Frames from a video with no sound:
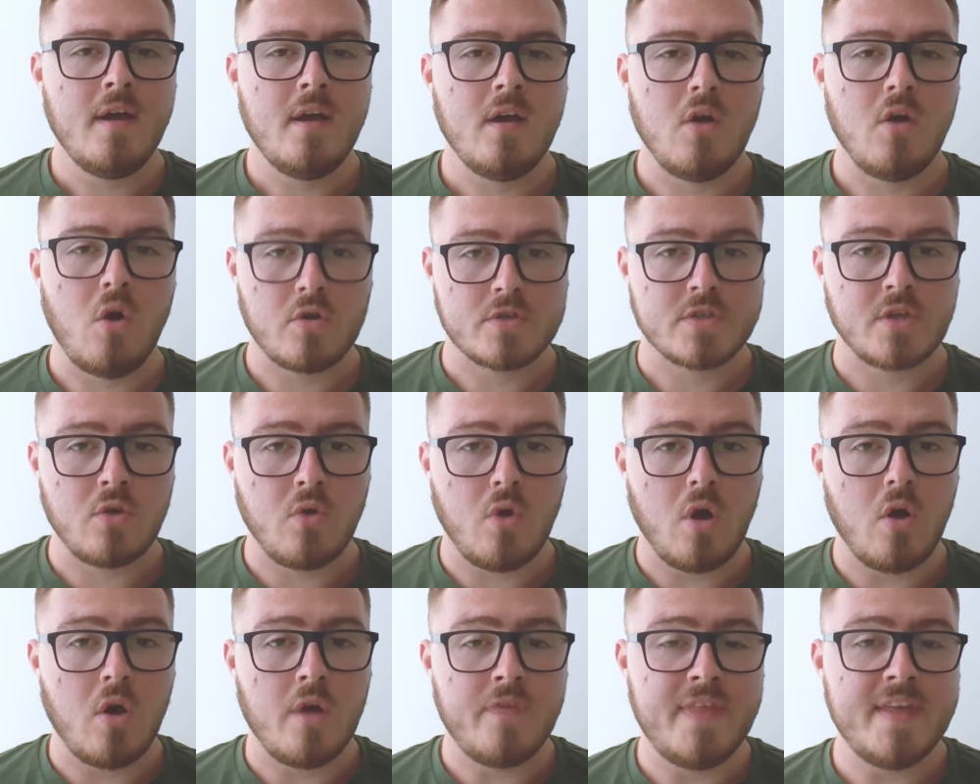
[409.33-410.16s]
Also,
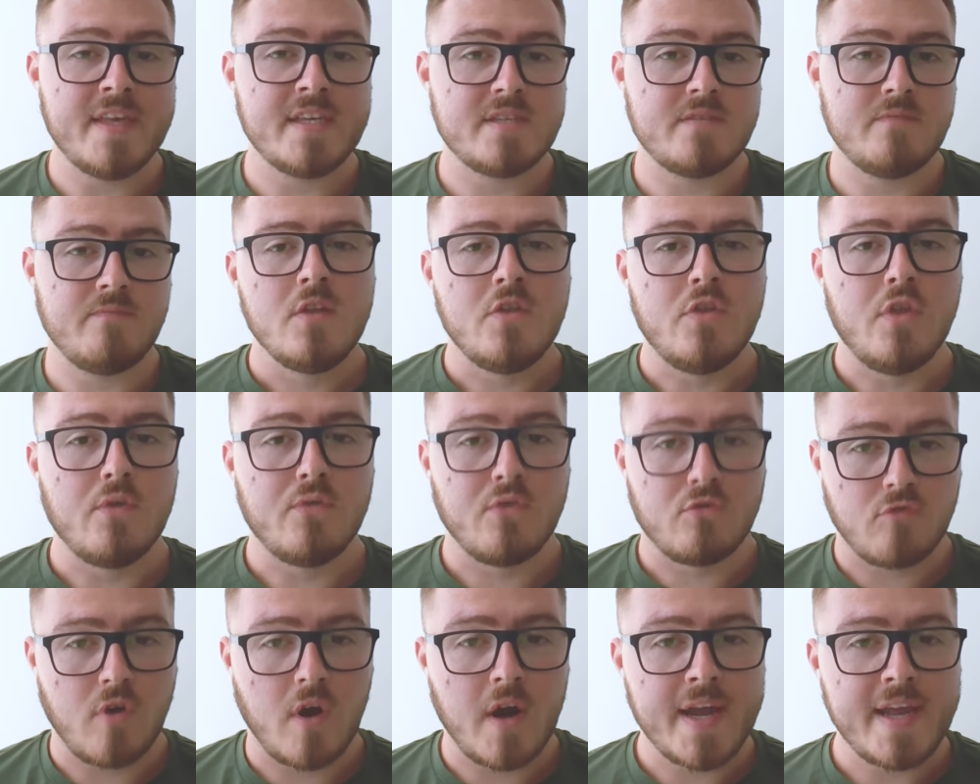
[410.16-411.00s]
uh, this the
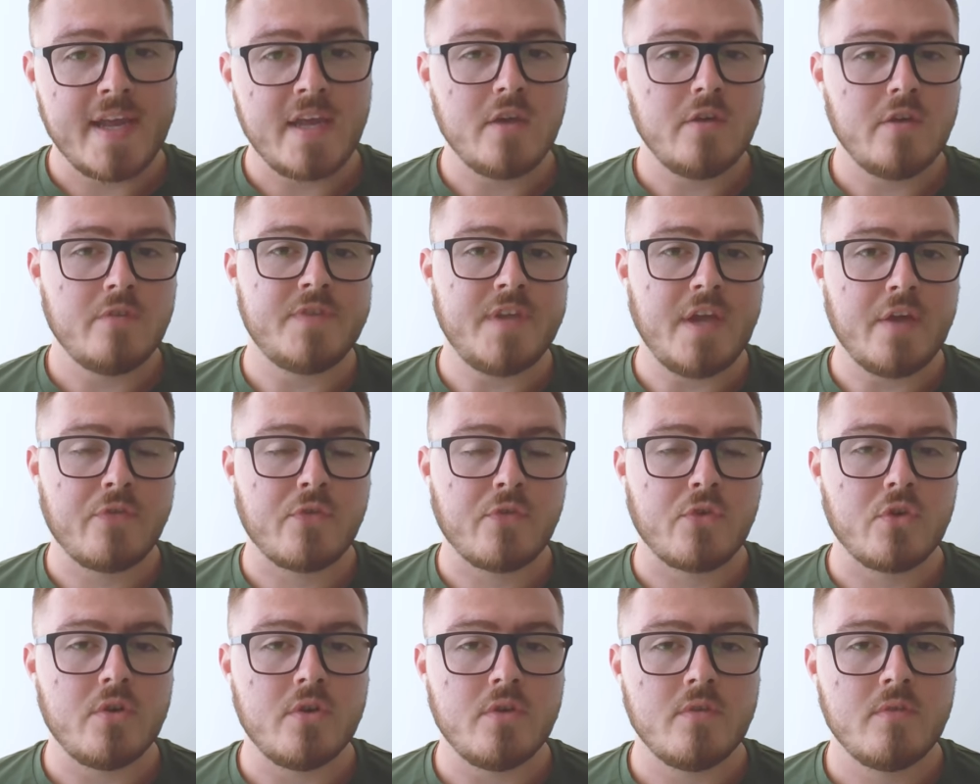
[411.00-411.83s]
variety of
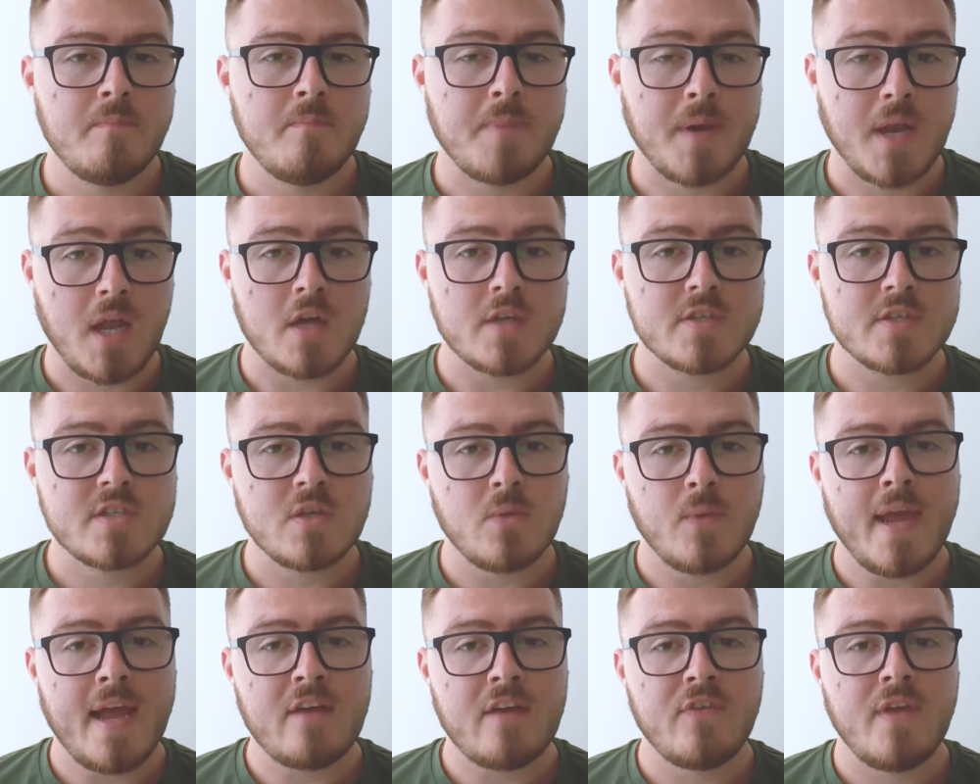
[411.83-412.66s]
different plants that
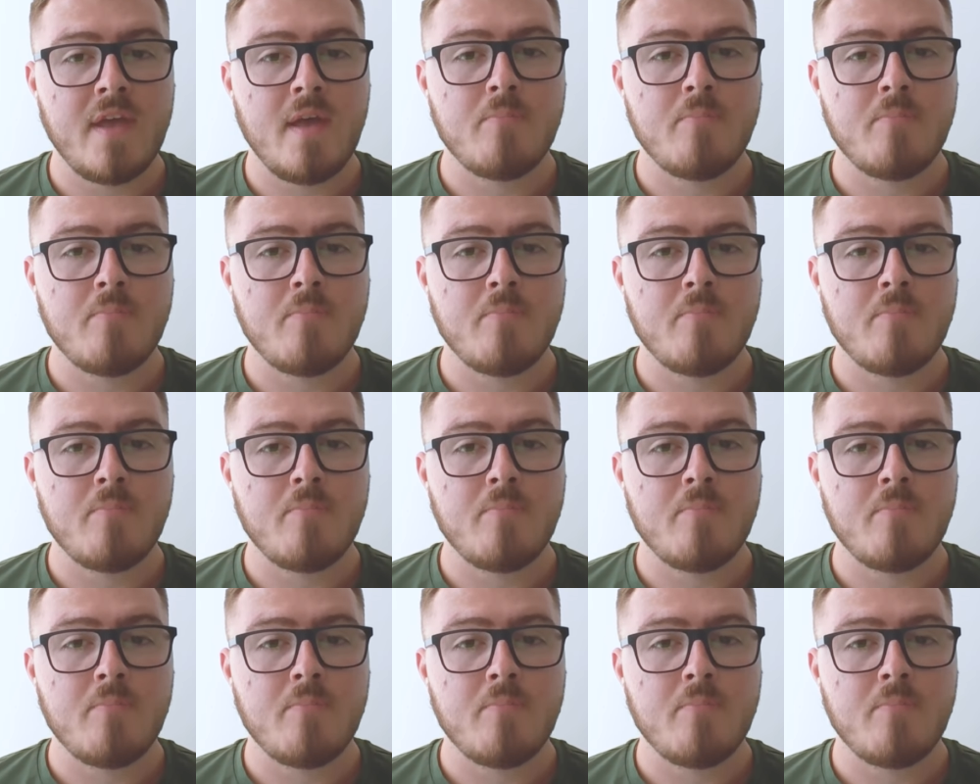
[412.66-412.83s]
we have here